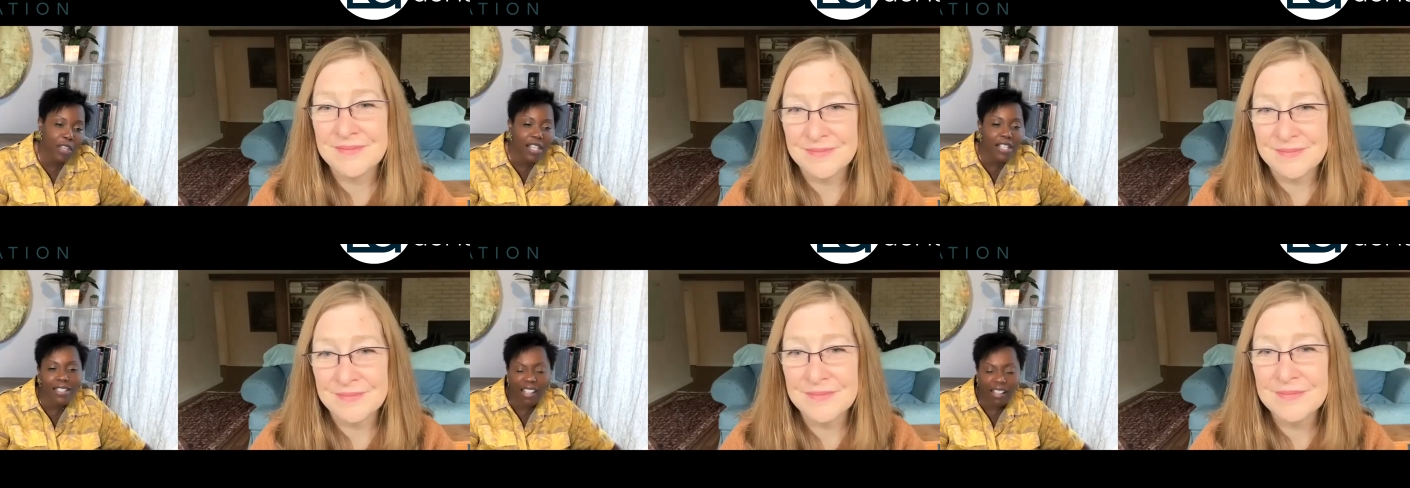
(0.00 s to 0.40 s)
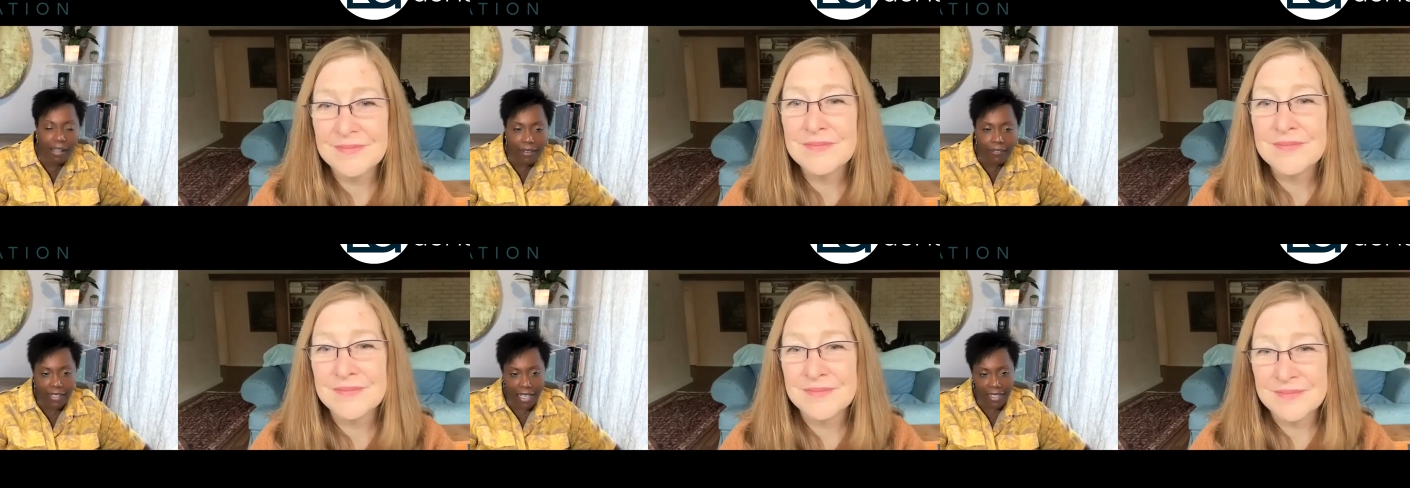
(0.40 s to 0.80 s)
Speaker 1: things that
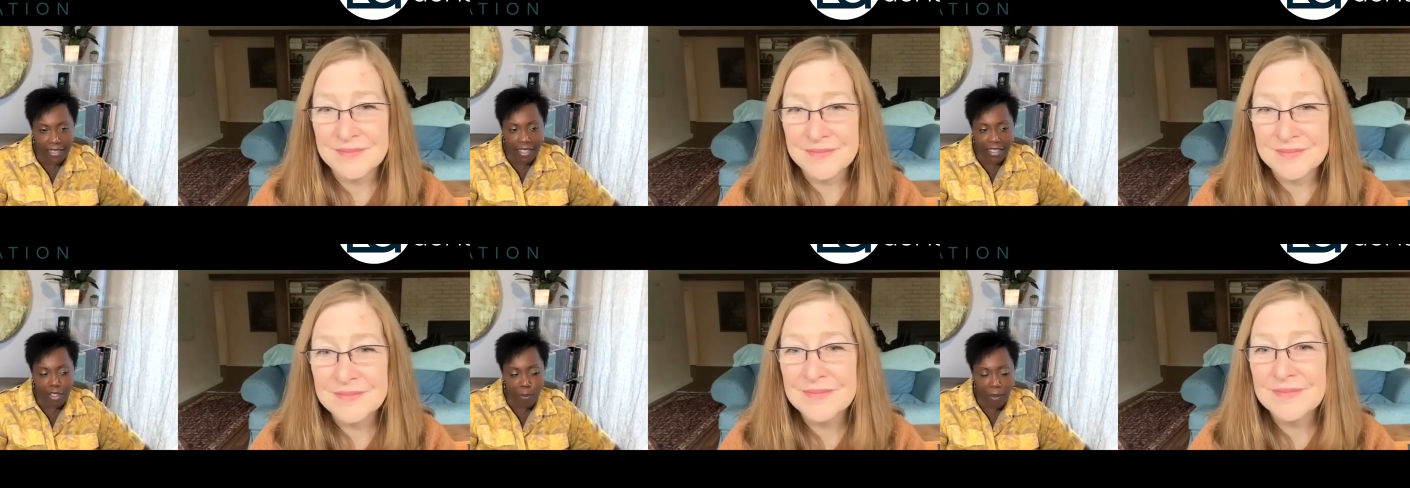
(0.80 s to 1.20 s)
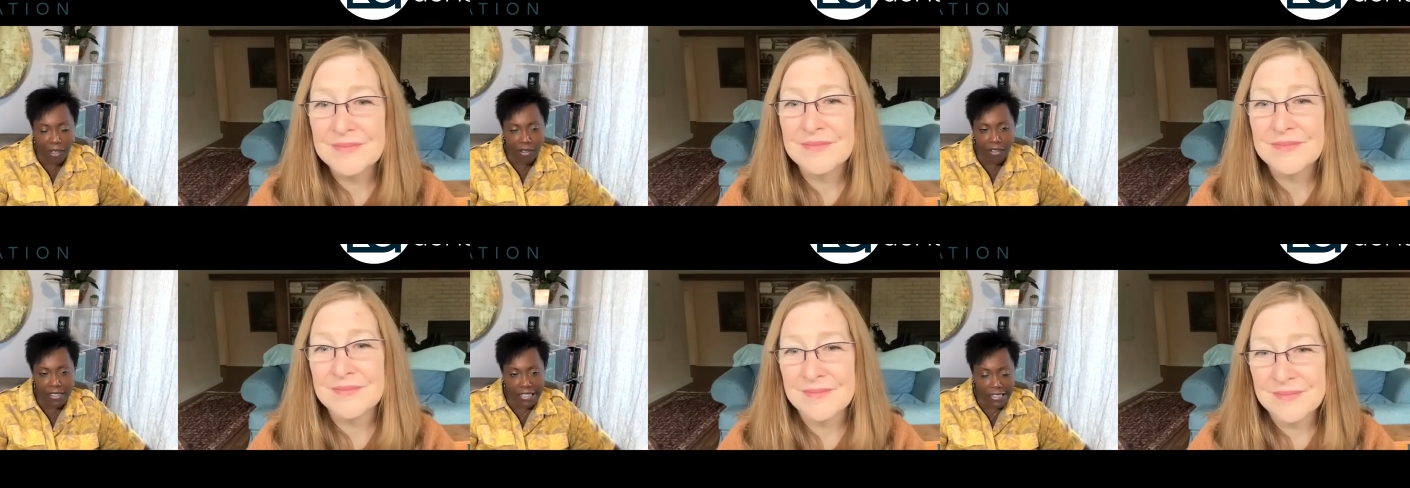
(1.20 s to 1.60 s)
life kind of gets
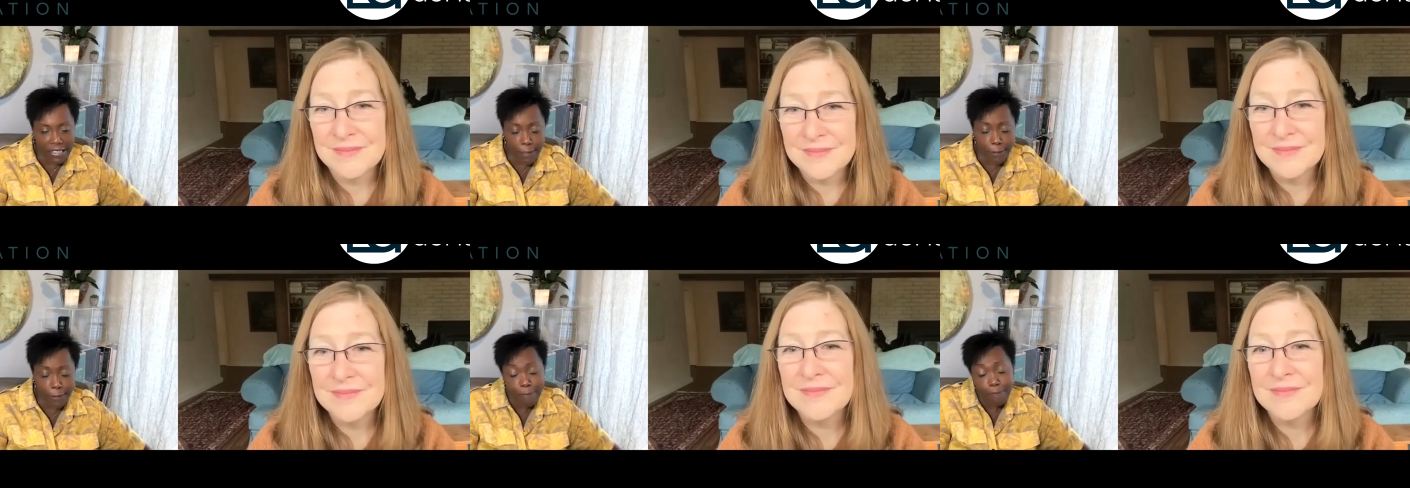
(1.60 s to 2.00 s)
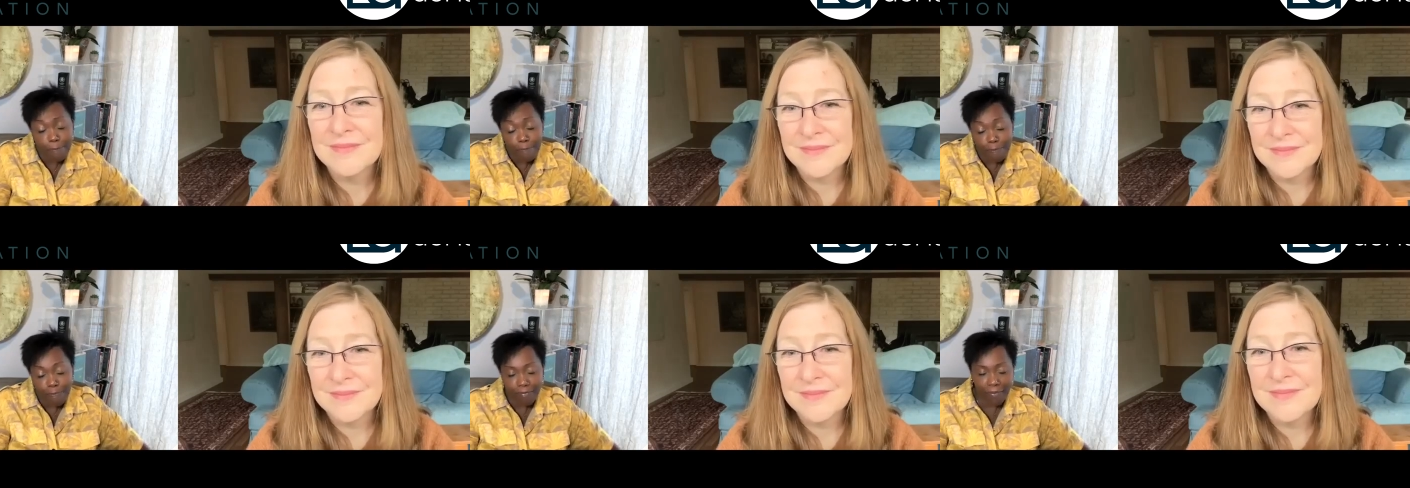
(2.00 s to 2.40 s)
better. And so
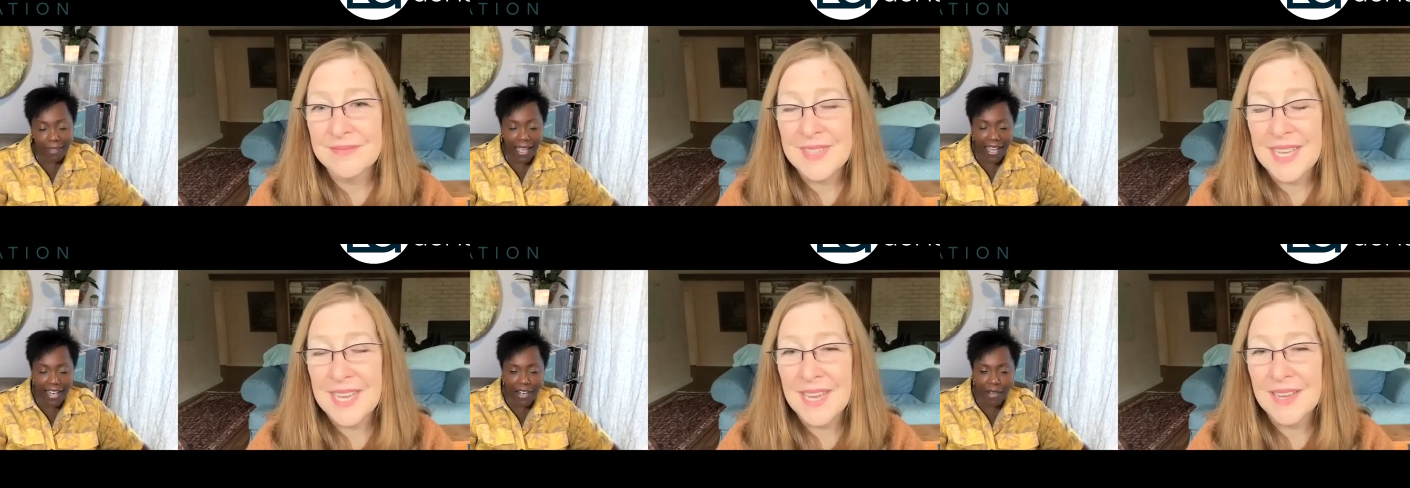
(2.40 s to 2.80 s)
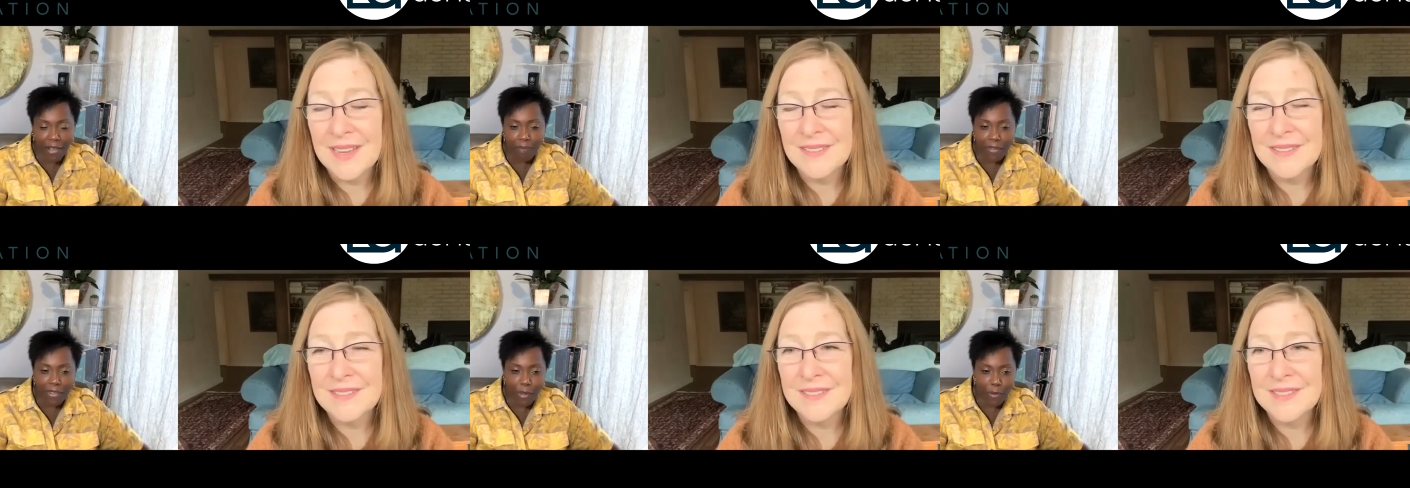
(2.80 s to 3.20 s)
I don't
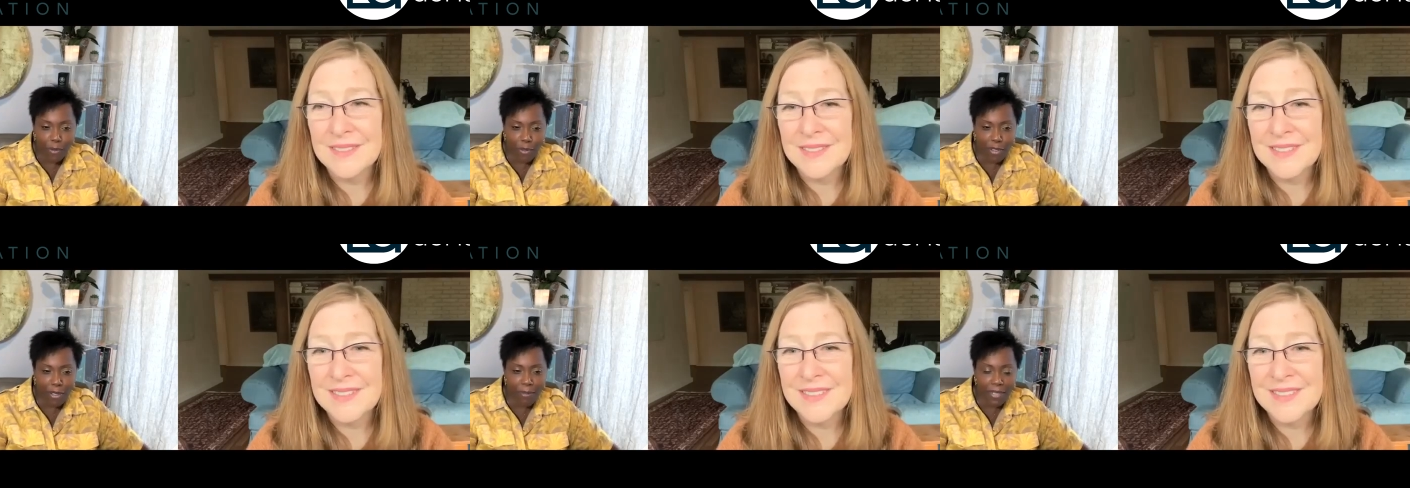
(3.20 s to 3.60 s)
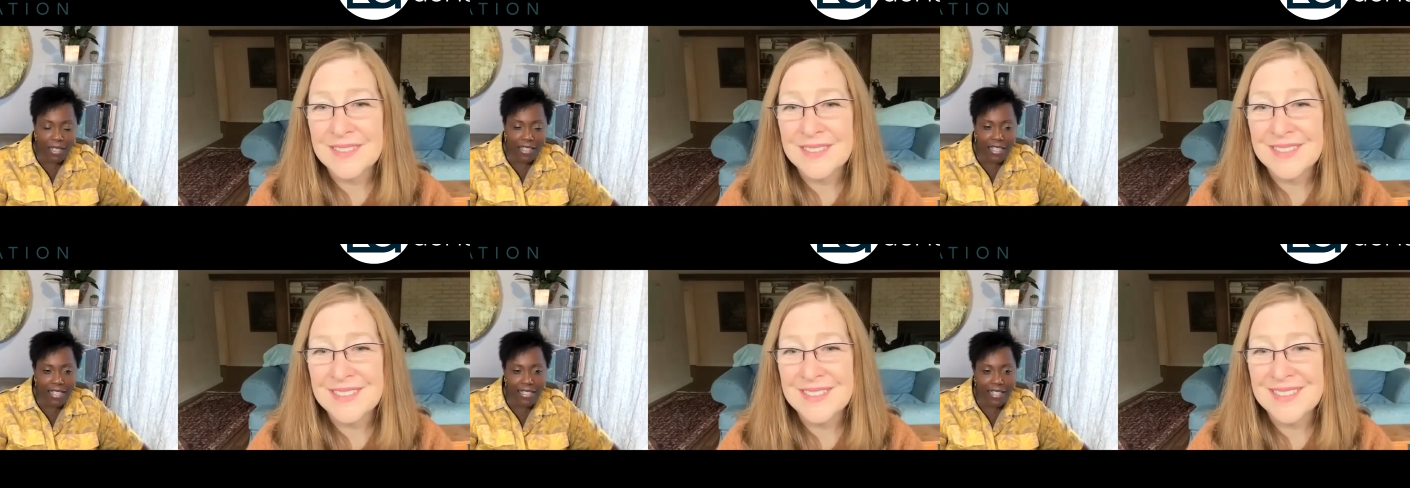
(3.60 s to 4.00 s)
know. Those are some
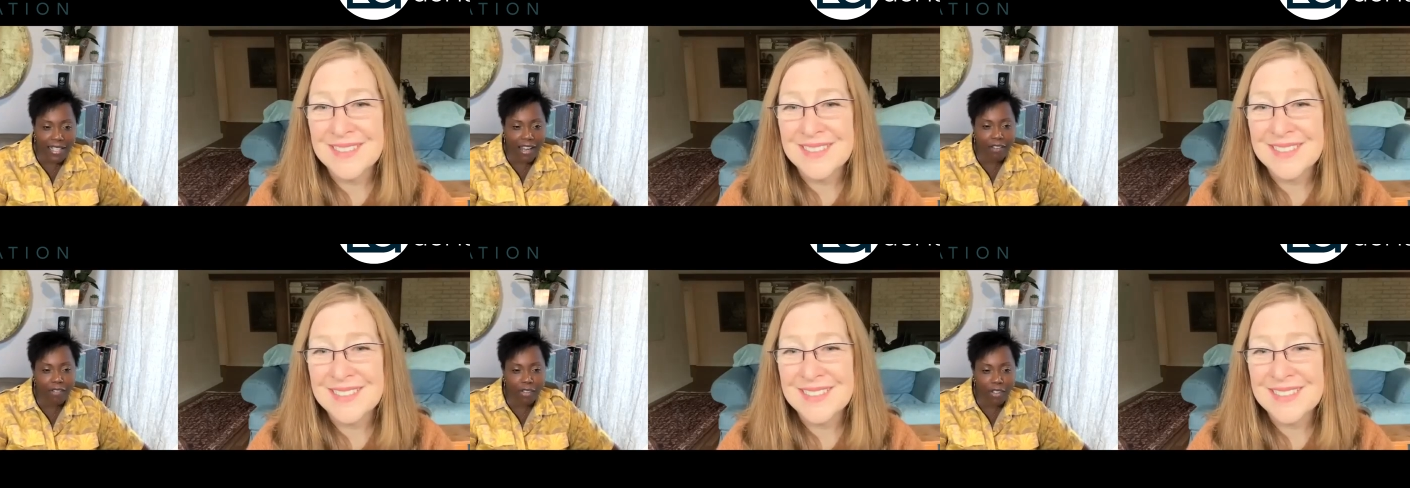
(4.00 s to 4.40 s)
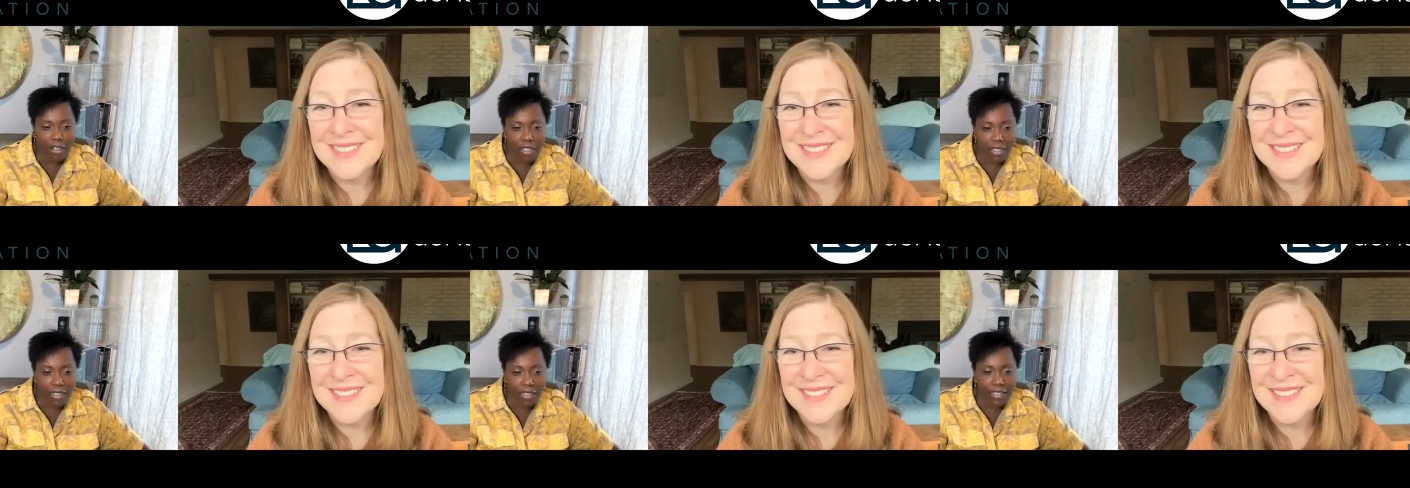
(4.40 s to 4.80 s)
of the things that I've
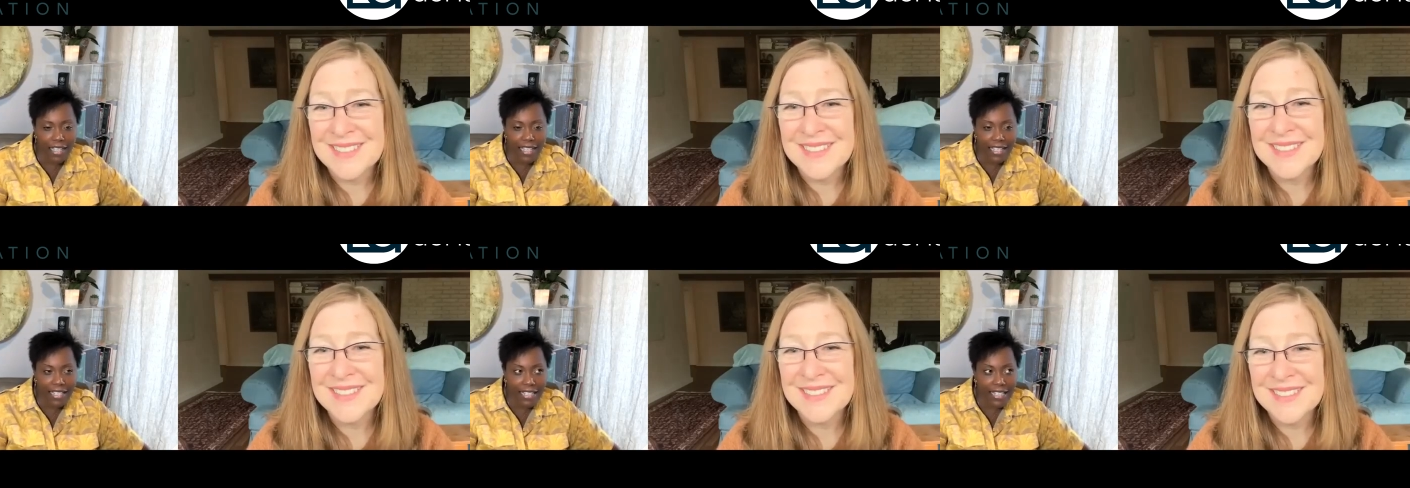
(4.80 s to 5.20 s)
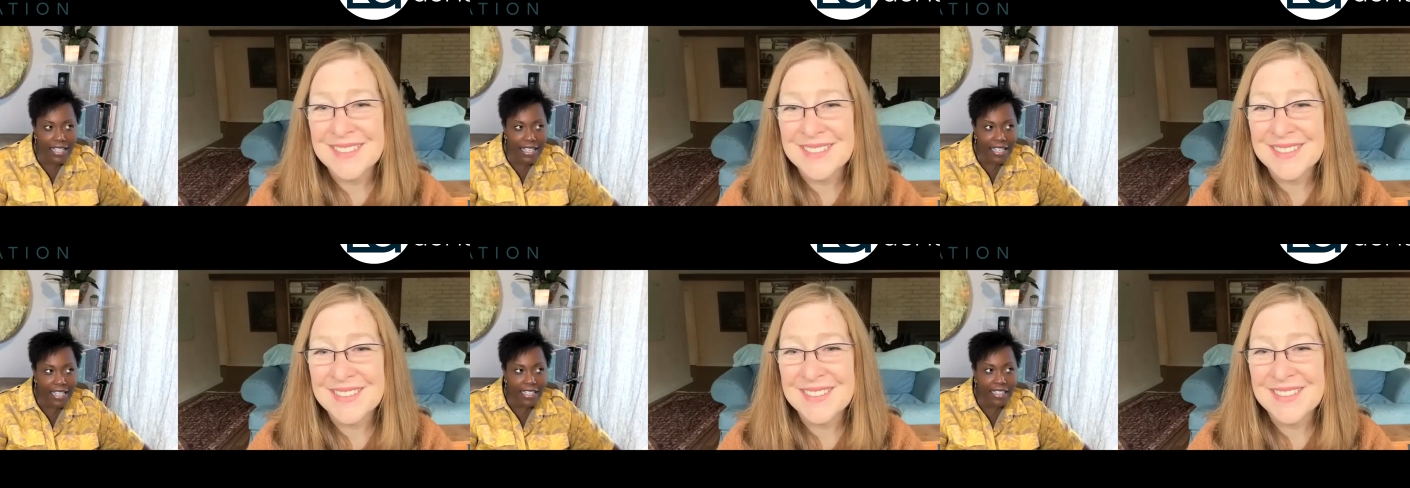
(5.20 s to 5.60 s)
learned in, in